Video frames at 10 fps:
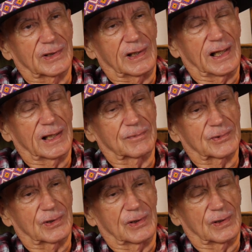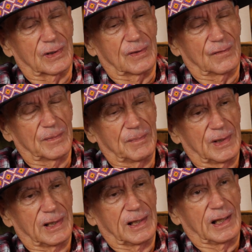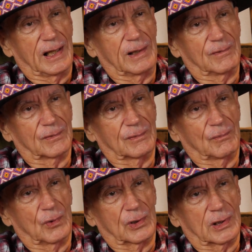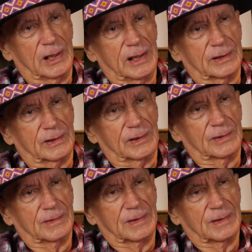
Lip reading: He had them strung over him. He worked leather.